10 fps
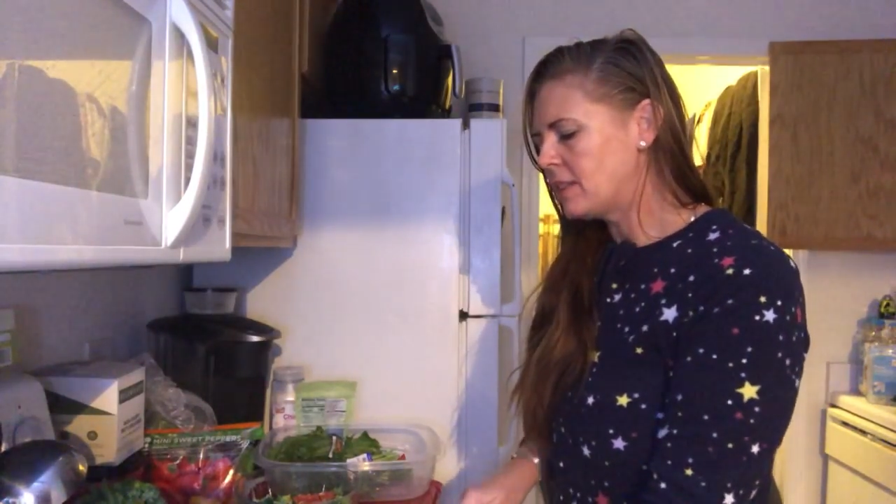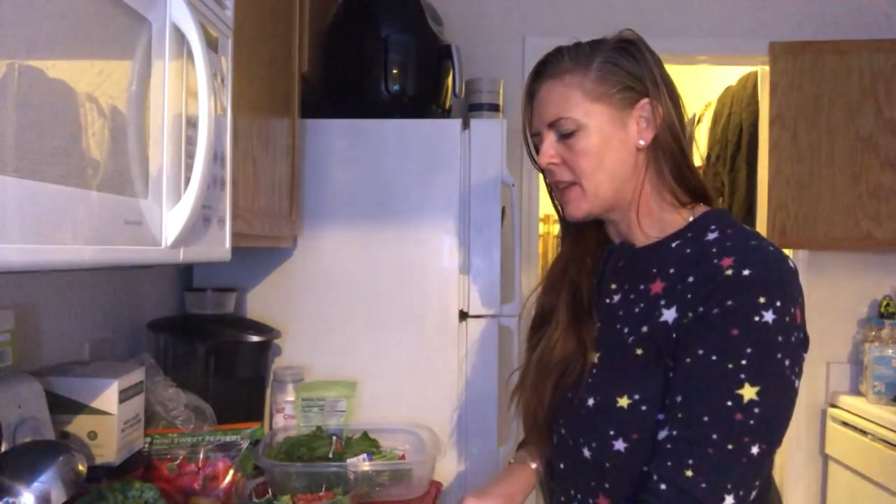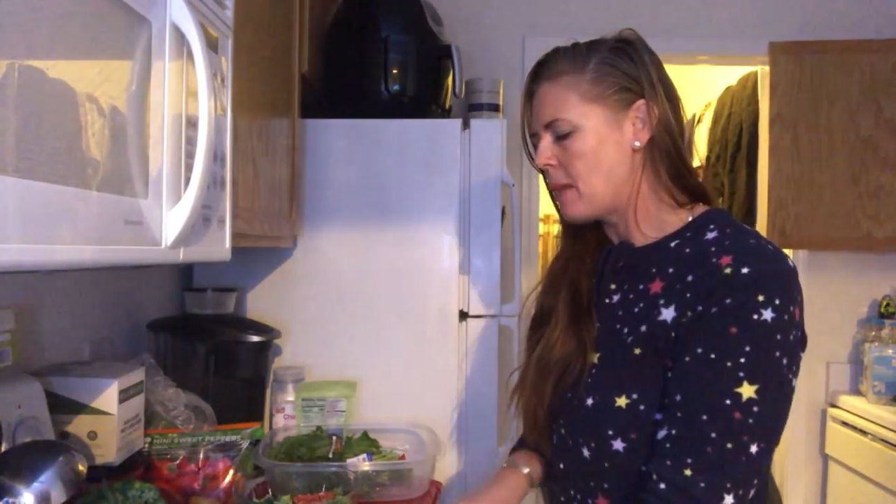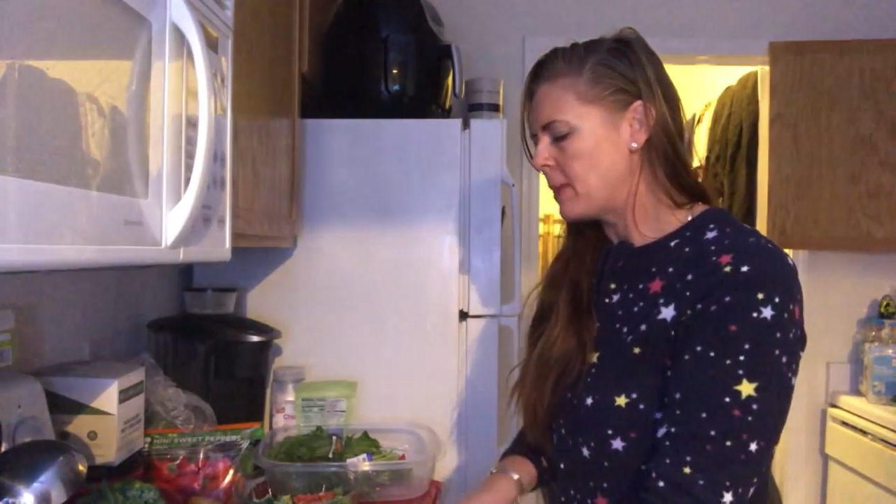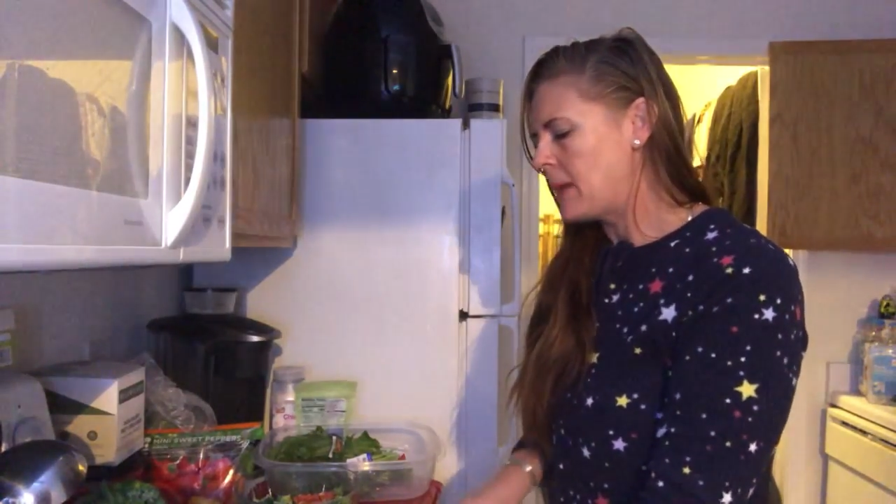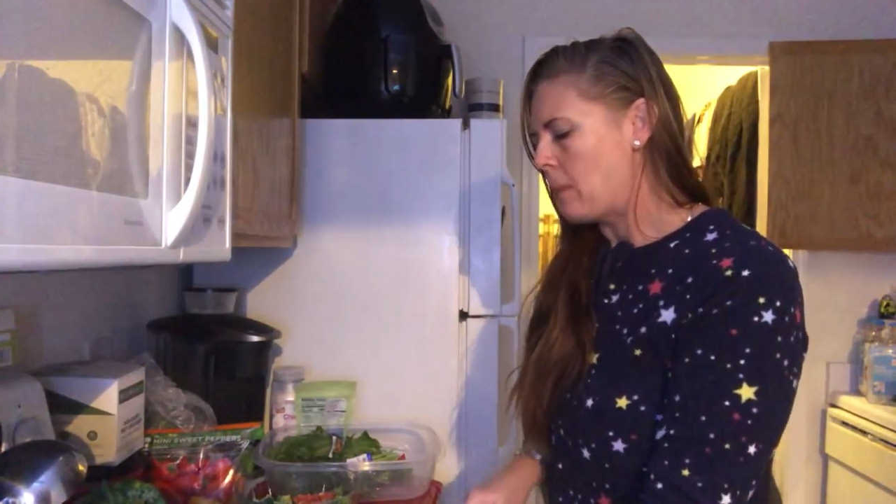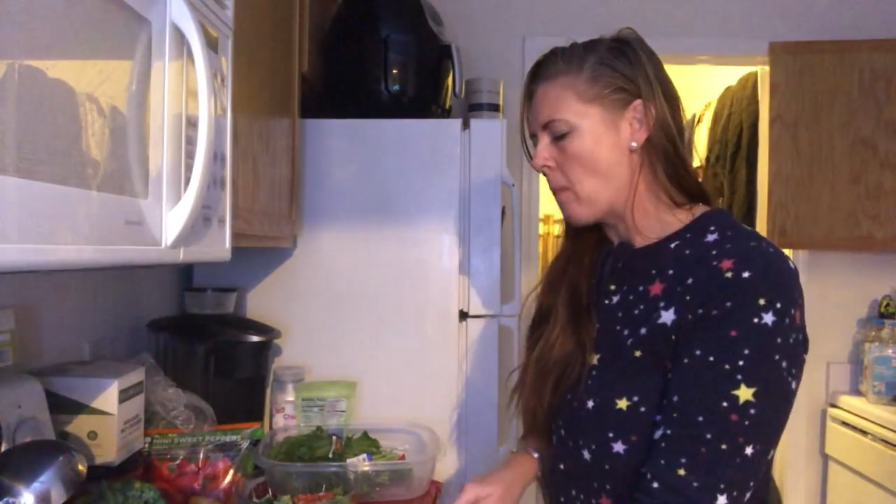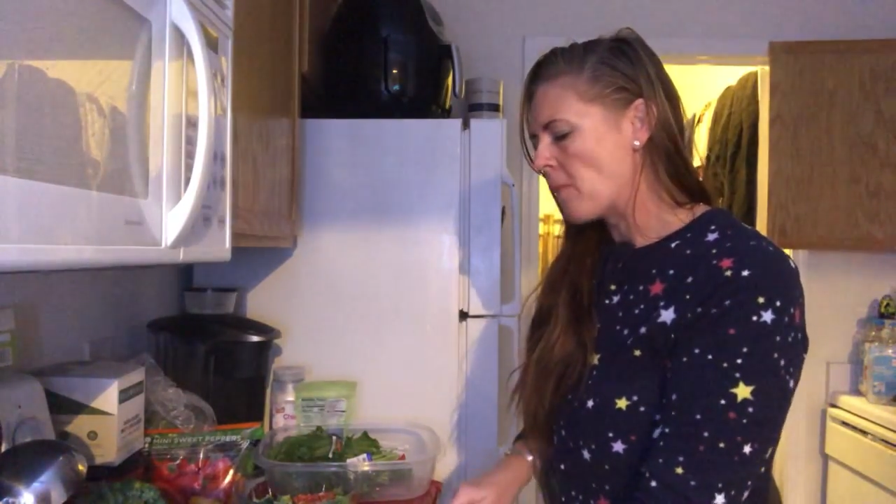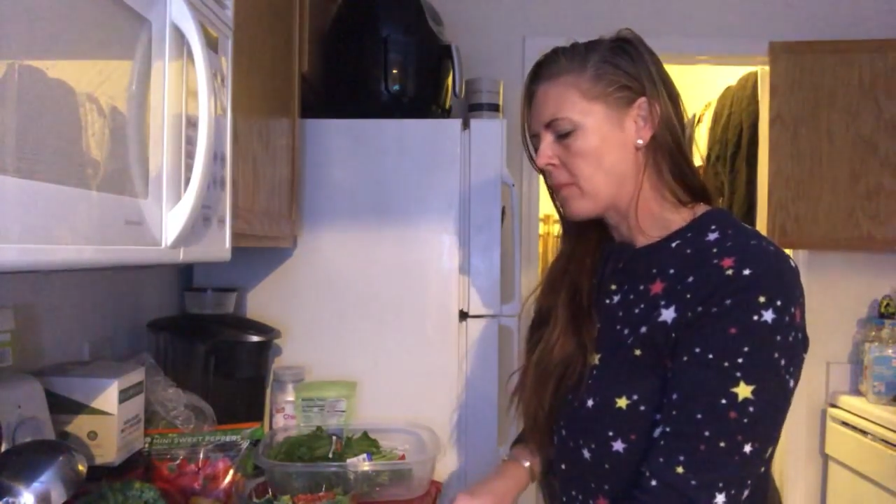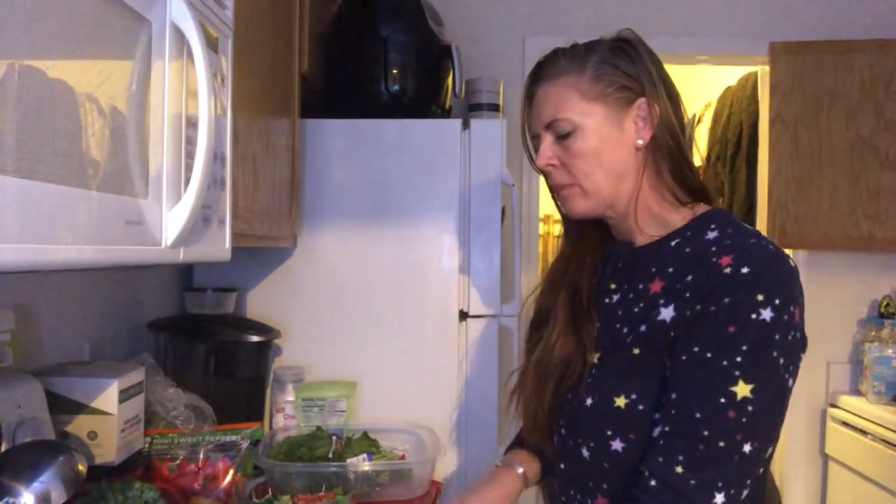Debbie,
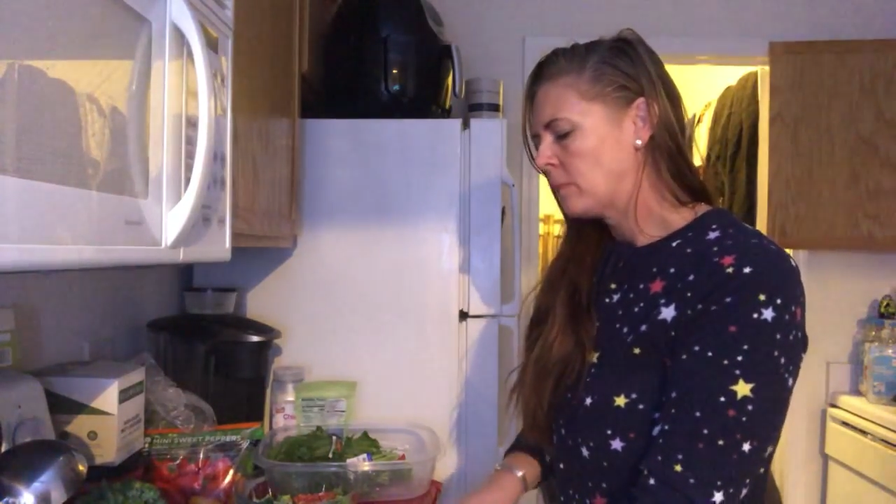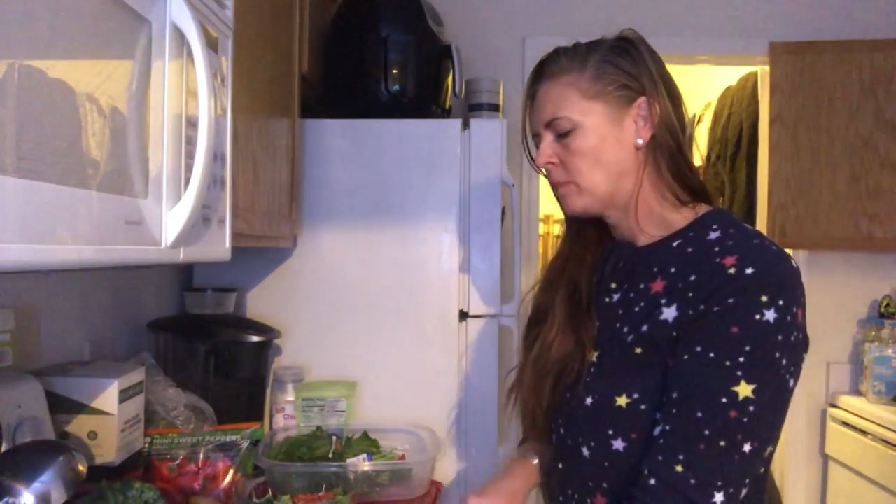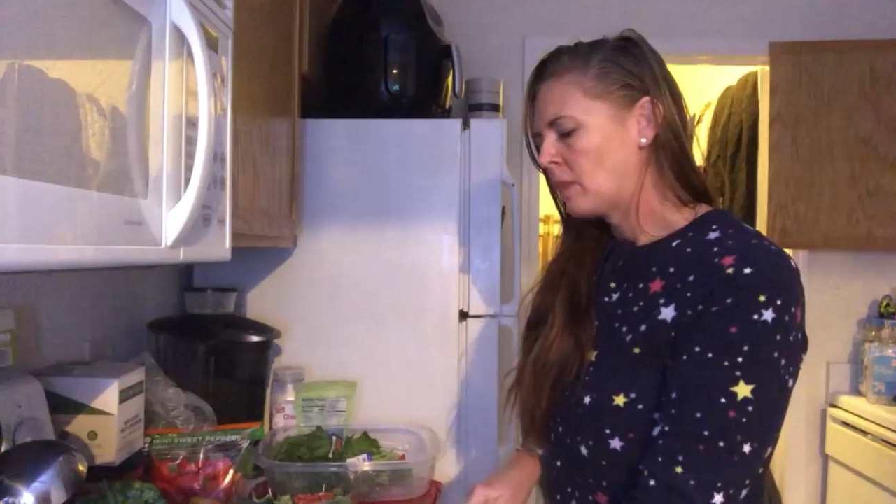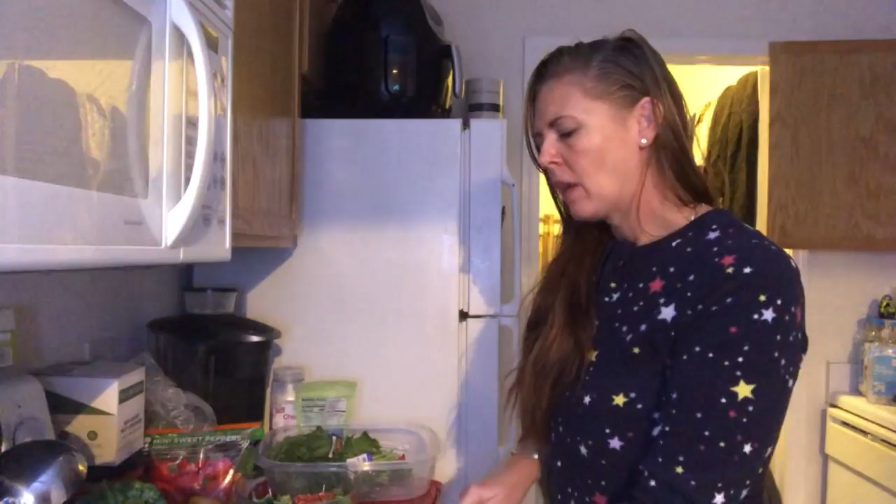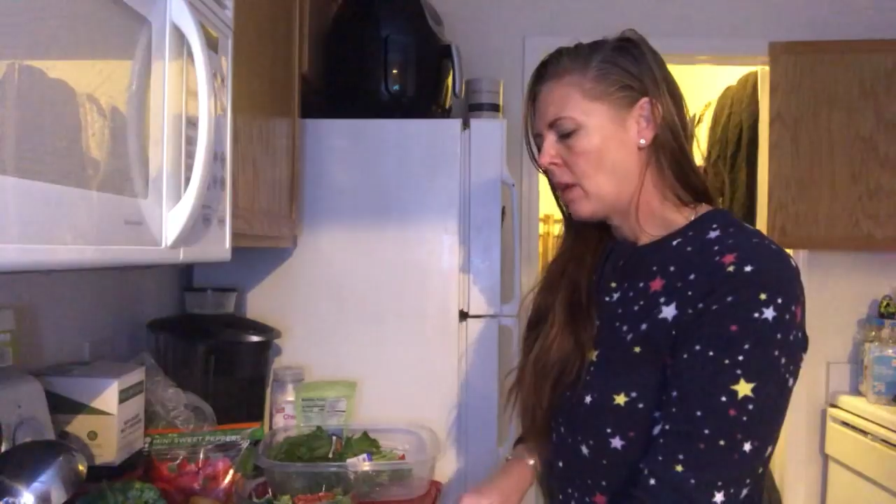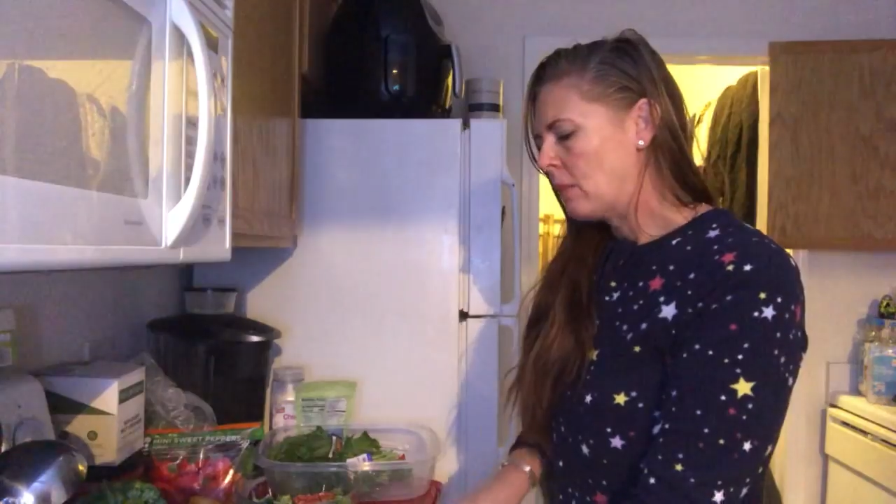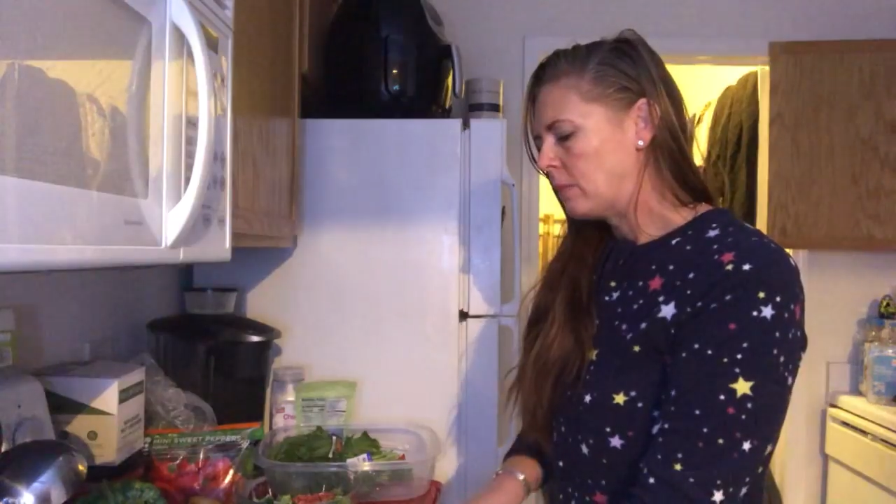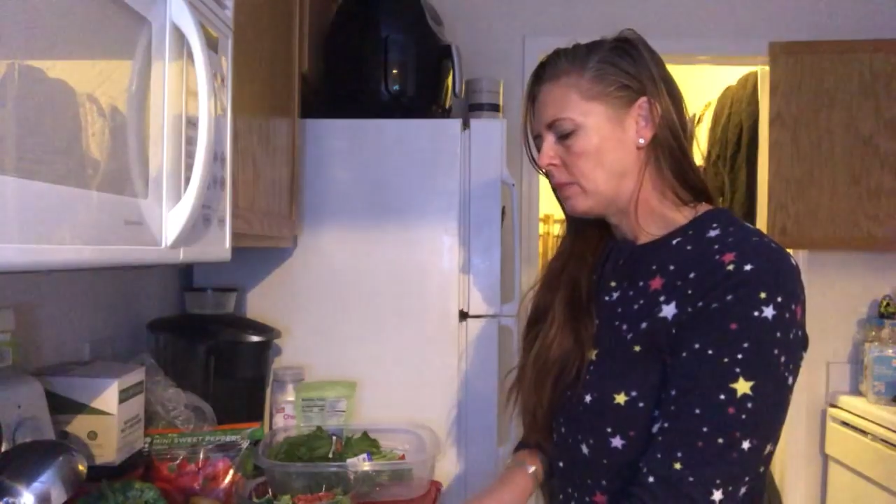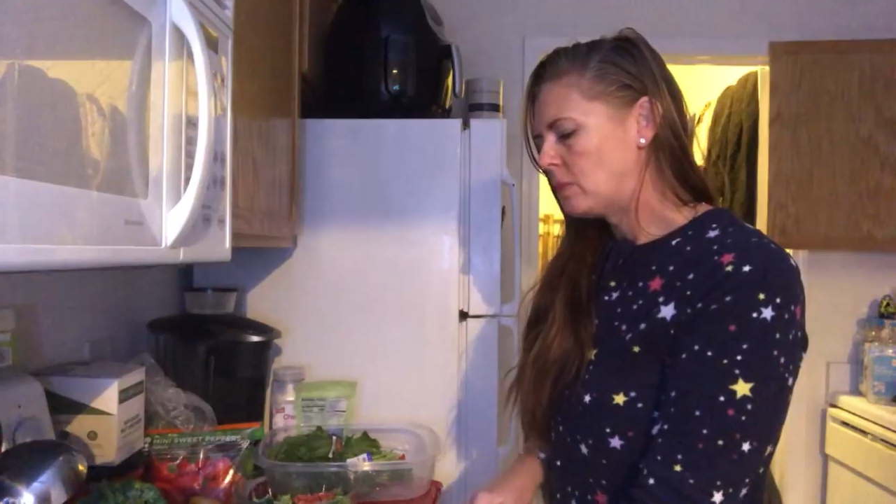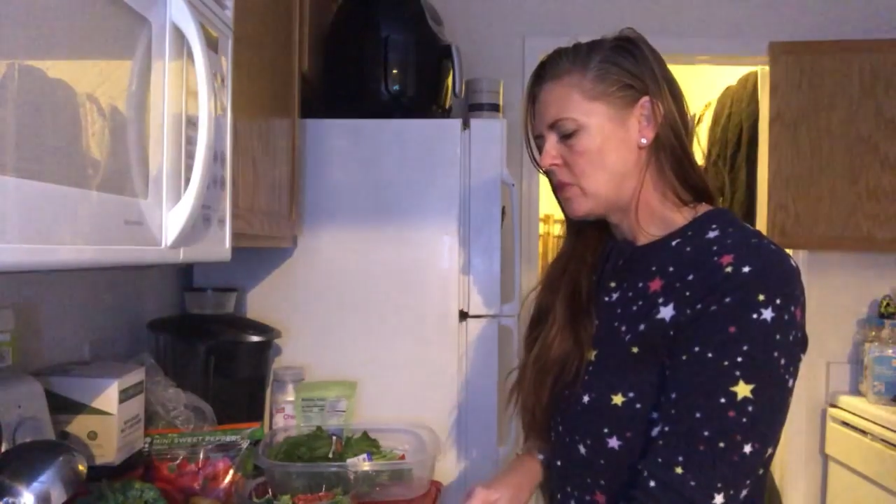
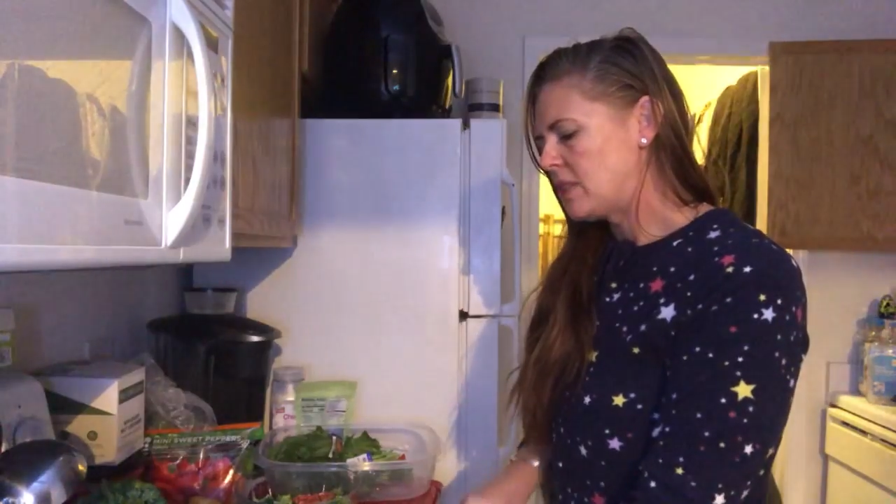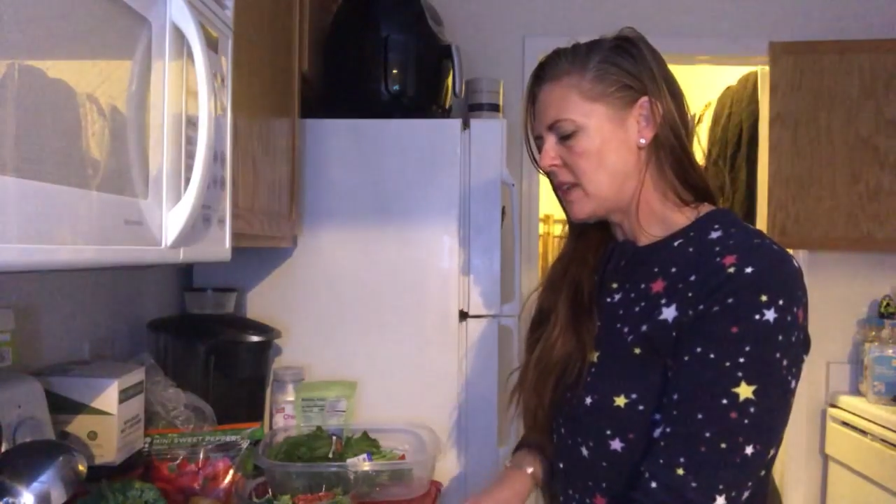she's